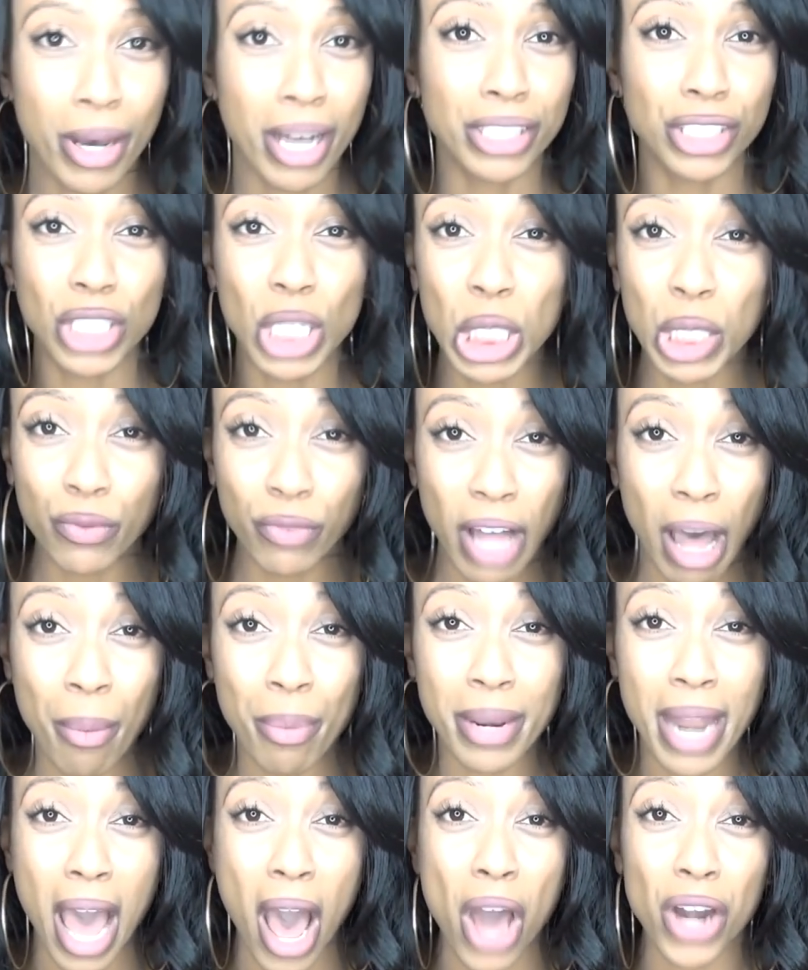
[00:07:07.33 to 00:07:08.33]
Butt cheeks
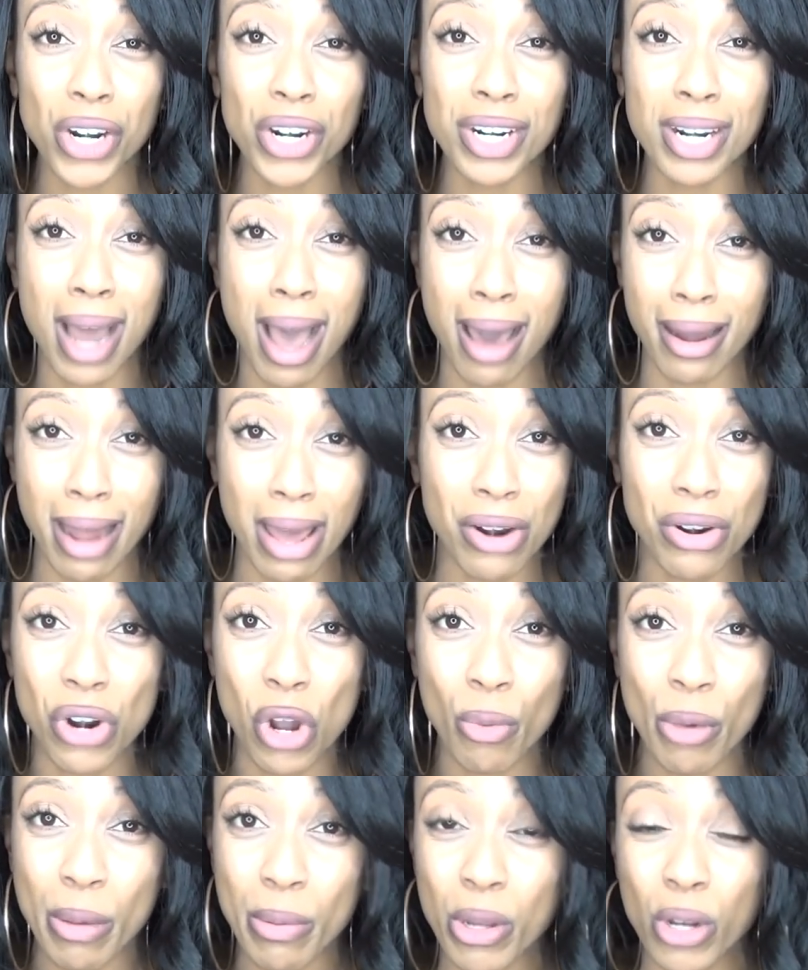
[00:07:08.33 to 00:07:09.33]
flopping out or not, I don't
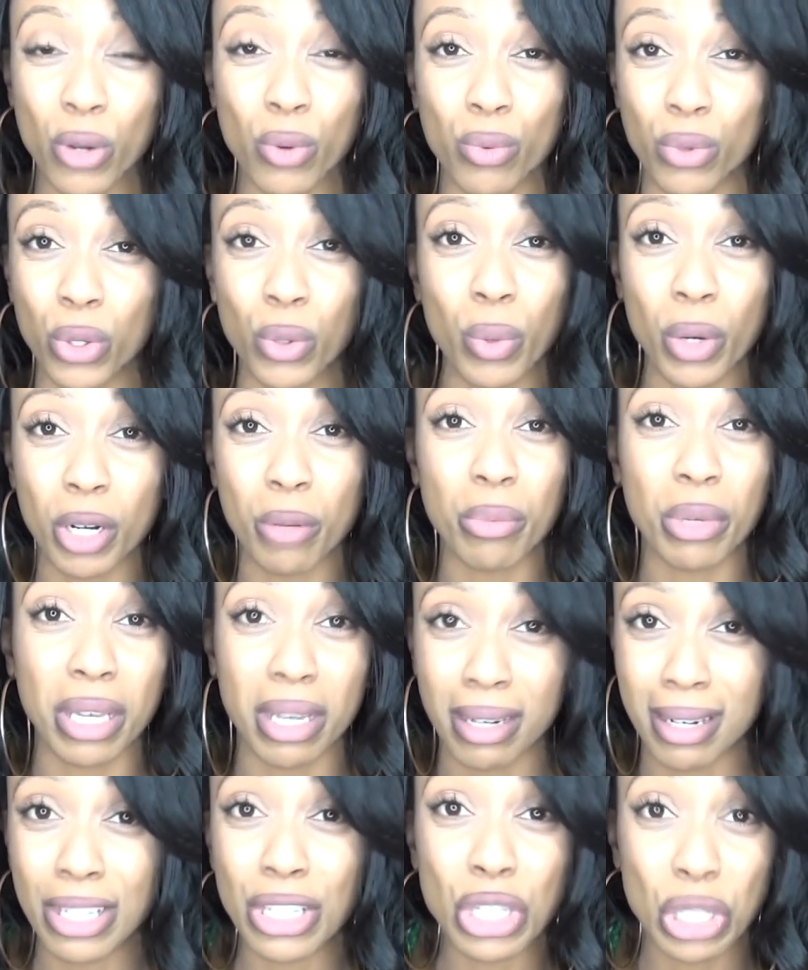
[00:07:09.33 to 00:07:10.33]
know, maybe you want to be
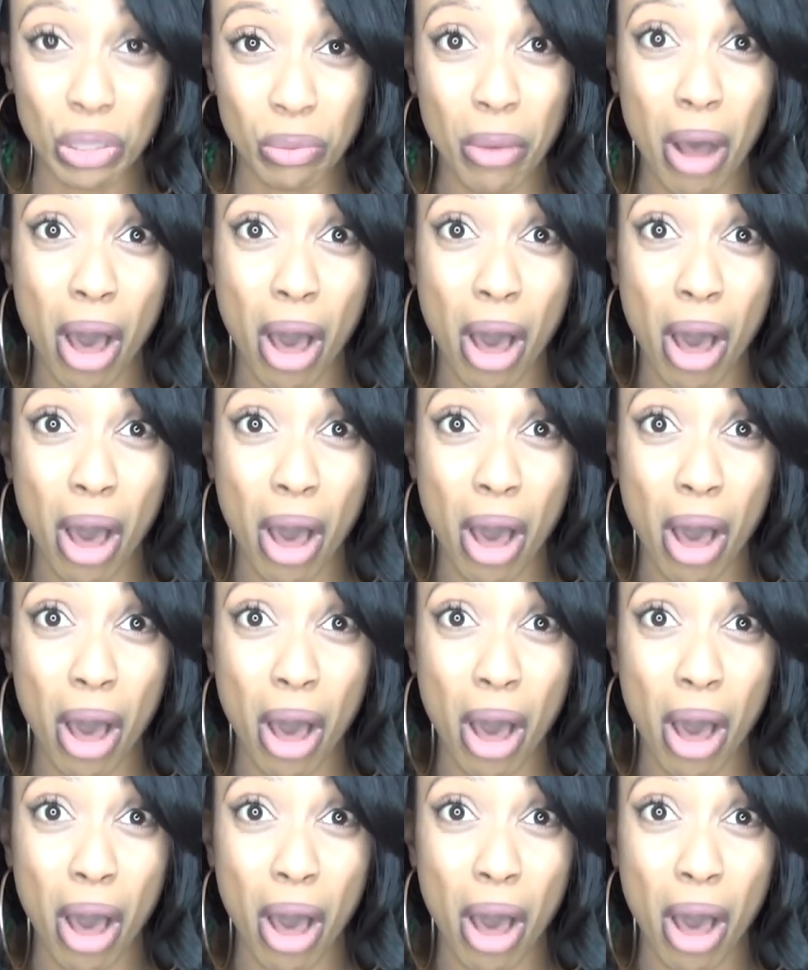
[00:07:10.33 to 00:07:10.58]
an Insta